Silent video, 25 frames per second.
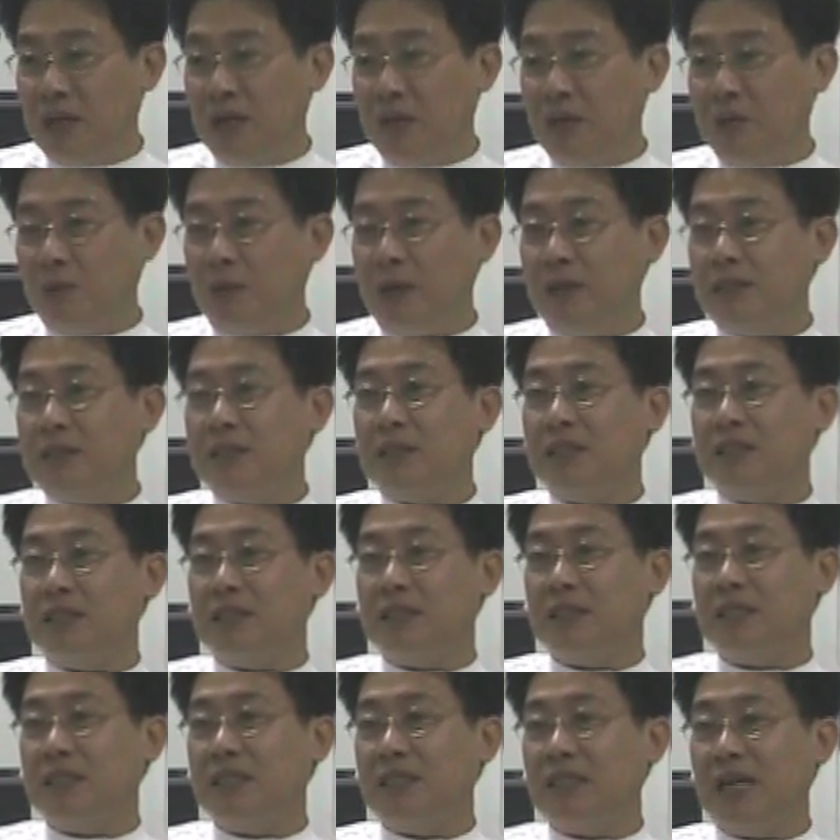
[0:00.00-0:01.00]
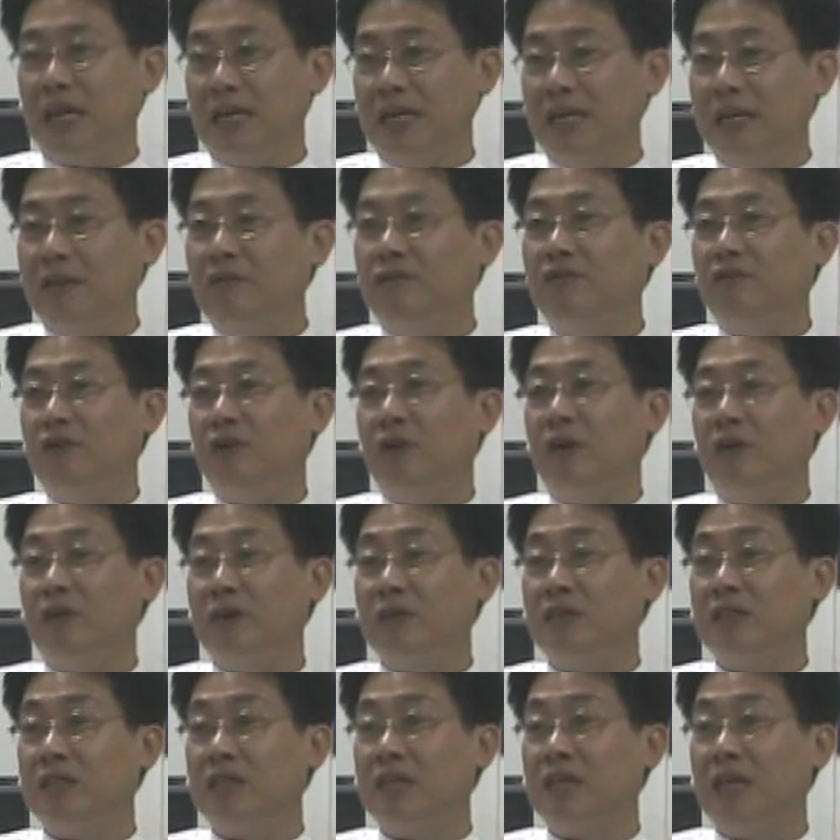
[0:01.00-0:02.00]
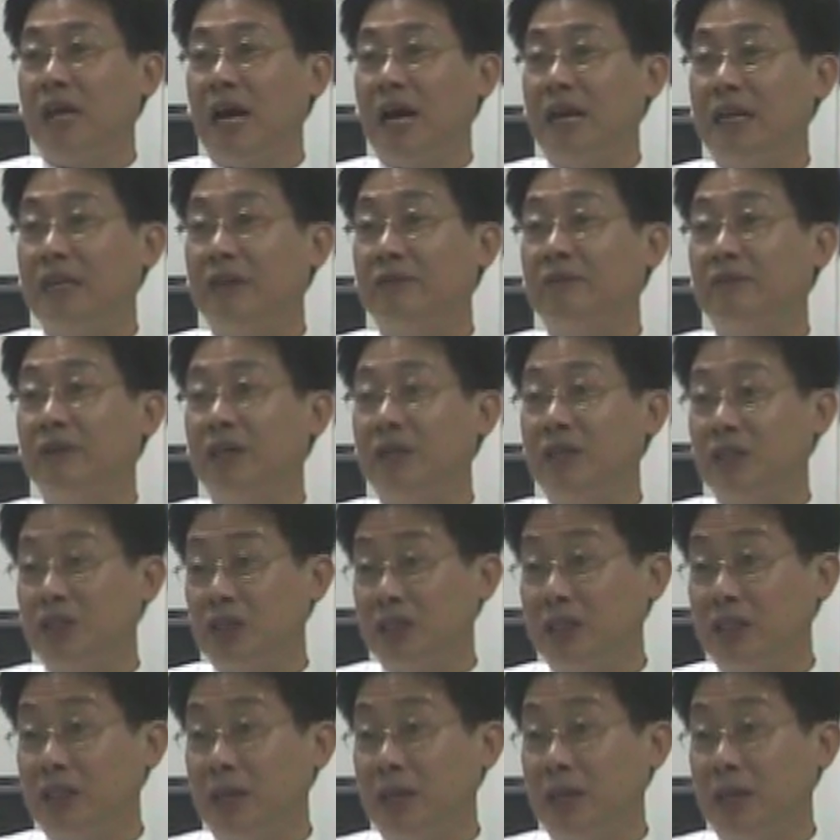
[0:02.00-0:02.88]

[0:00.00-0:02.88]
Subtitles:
Once they see that inferiority in other religions,